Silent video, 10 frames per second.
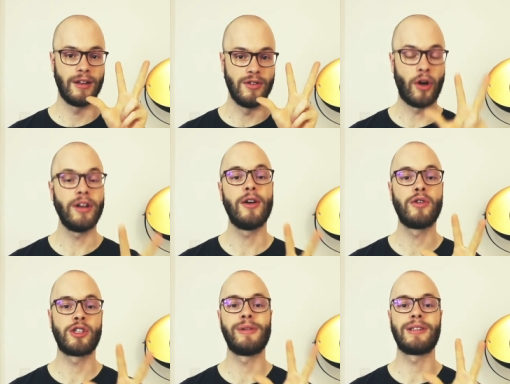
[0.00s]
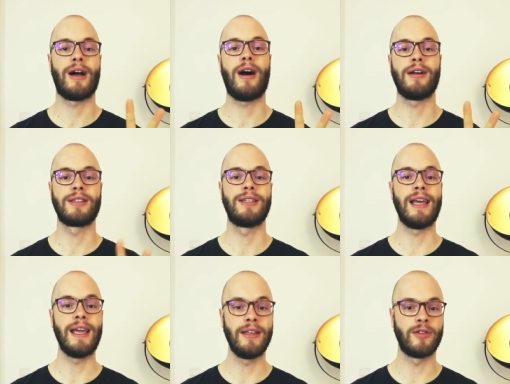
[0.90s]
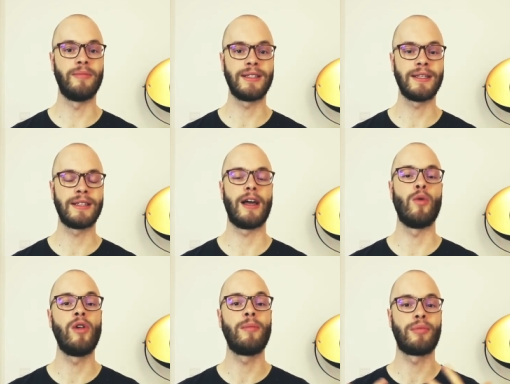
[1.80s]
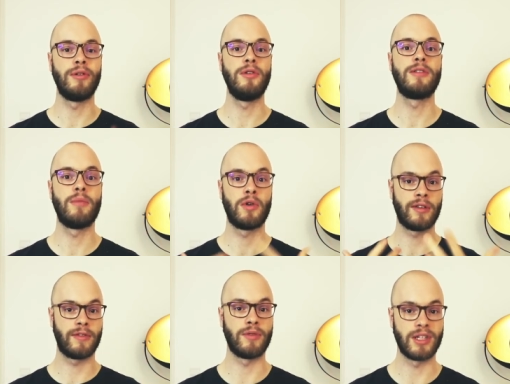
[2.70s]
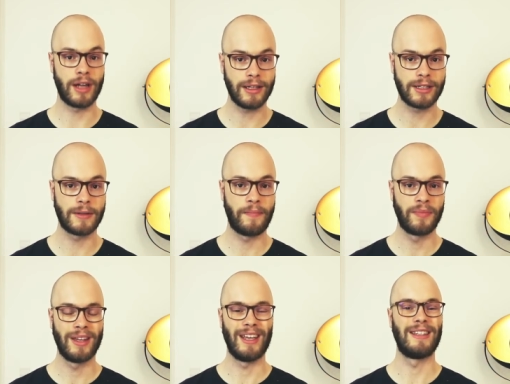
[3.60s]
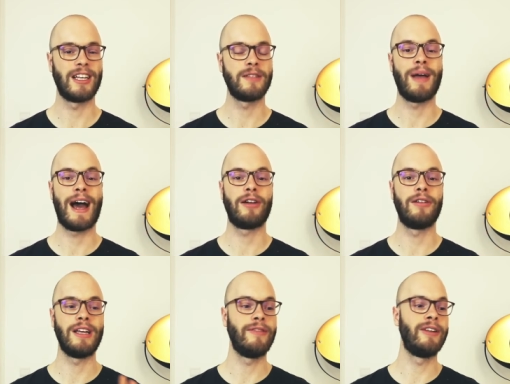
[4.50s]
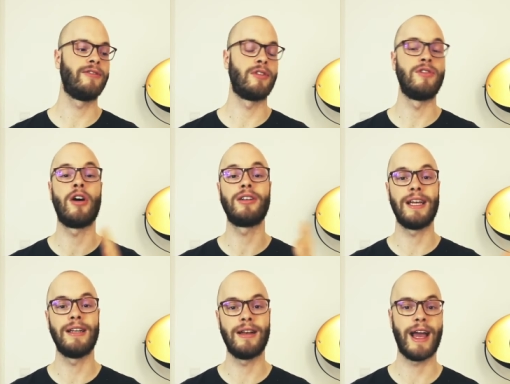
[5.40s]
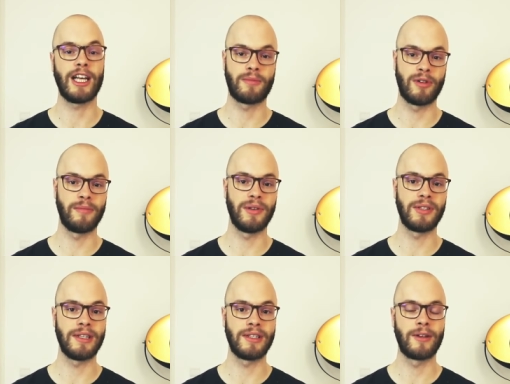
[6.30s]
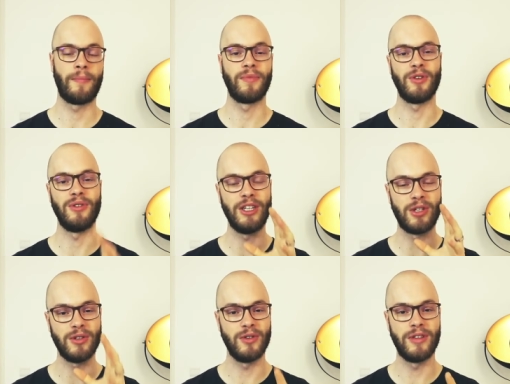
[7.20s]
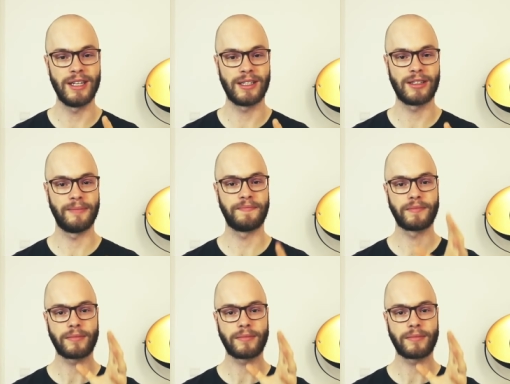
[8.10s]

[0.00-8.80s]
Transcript: non-negotiable tasks in your business that will produce most of the results. It doesn't matter even if you're not in an expert business, you need to do this.